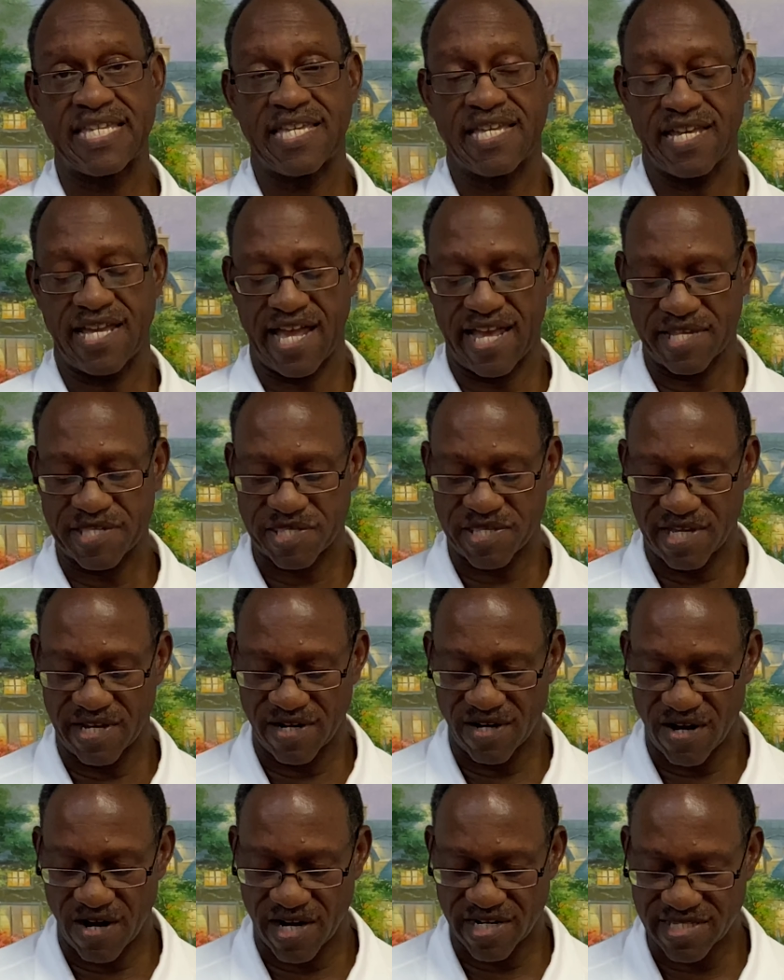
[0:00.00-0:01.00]
as there
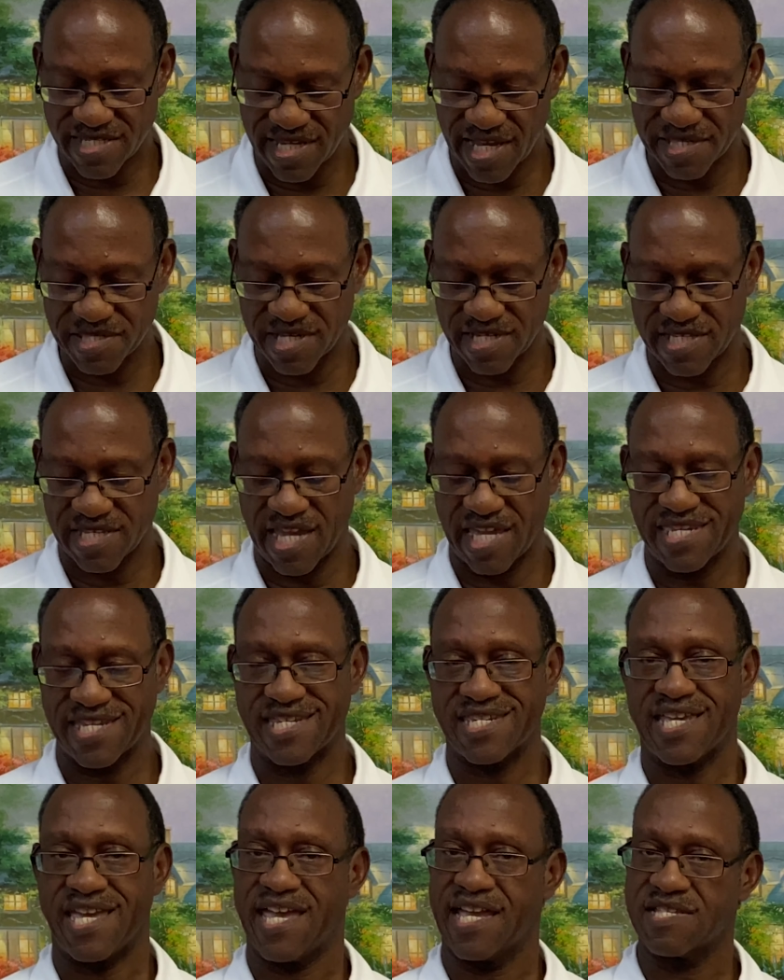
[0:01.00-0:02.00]
are
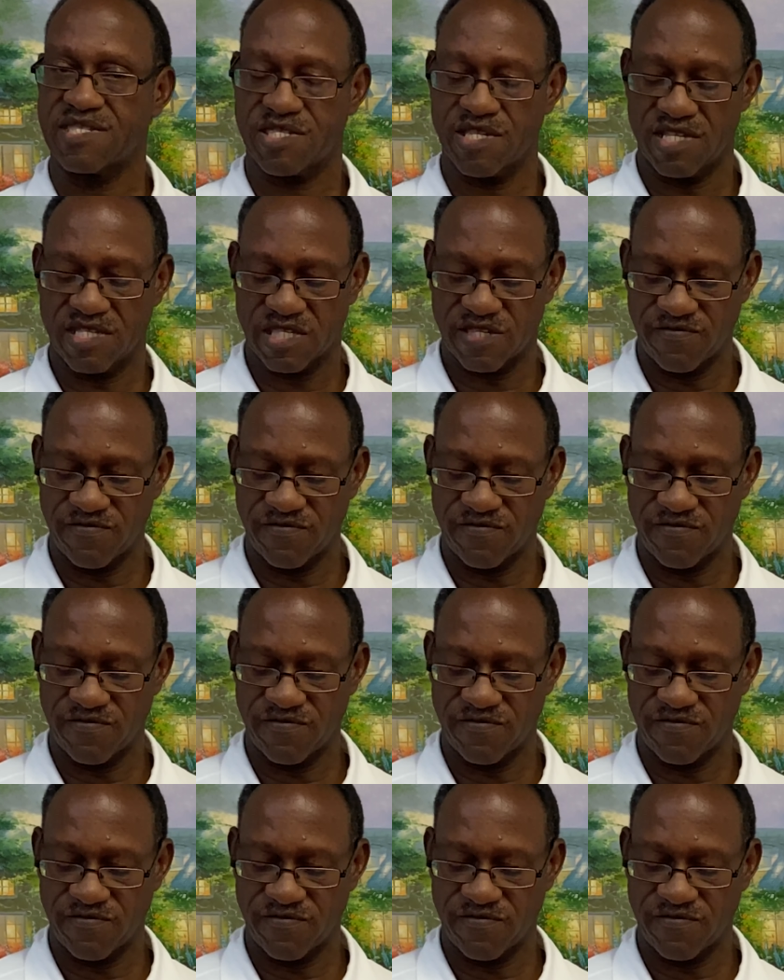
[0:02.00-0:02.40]
designated exits